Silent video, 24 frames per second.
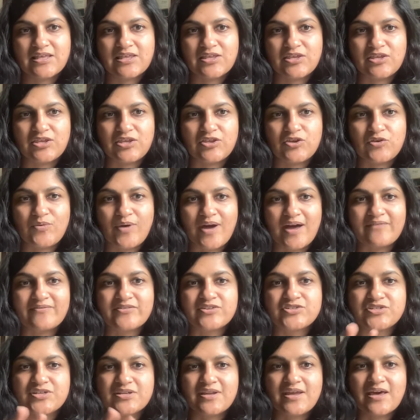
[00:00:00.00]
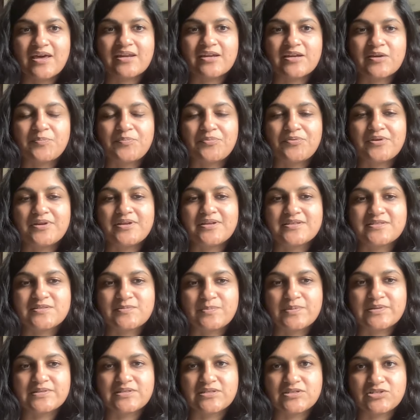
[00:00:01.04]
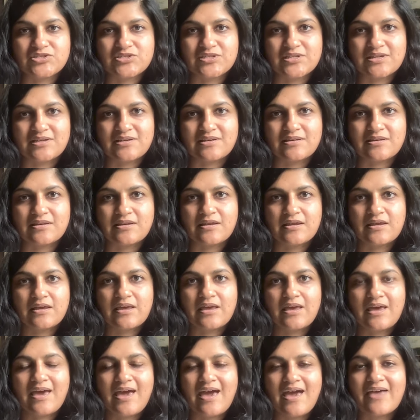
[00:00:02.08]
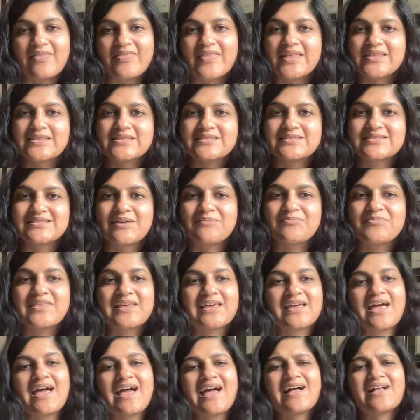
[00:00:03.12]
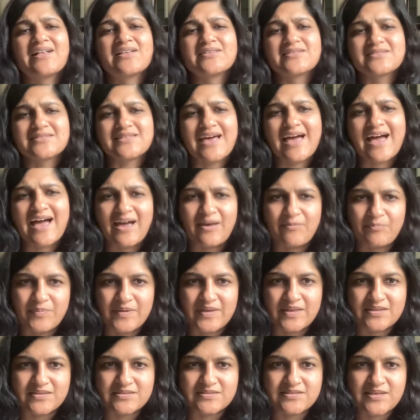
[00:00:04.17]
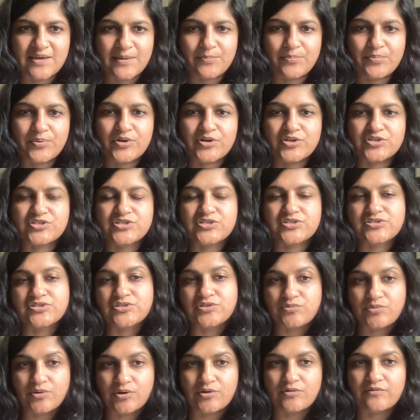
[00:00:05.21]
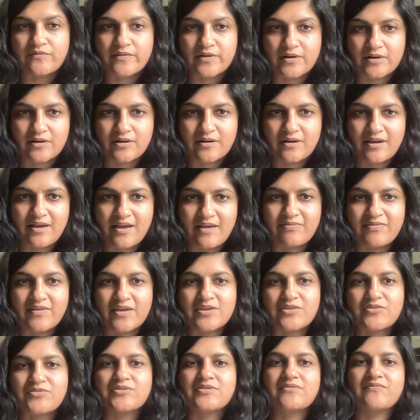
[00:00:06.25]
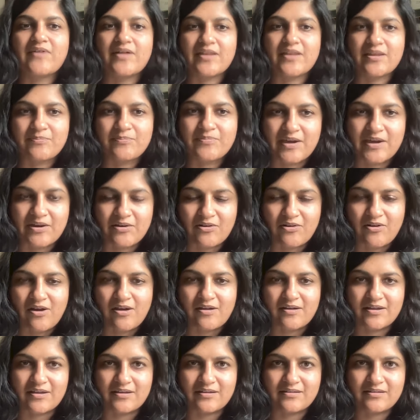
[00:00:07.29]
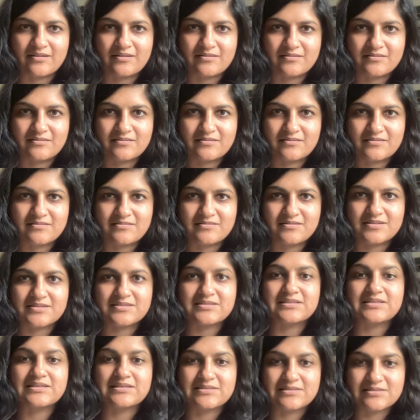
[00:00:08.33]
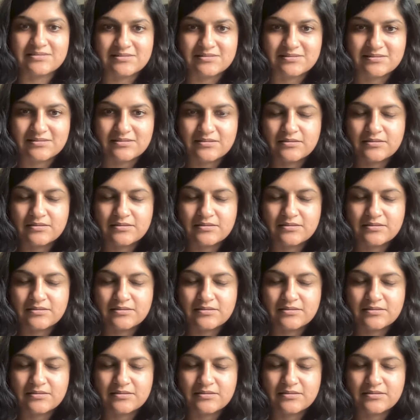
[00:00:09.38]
You have a genetic predisposition, and then something else happens that pushes you over, and then you develop that chronic disease.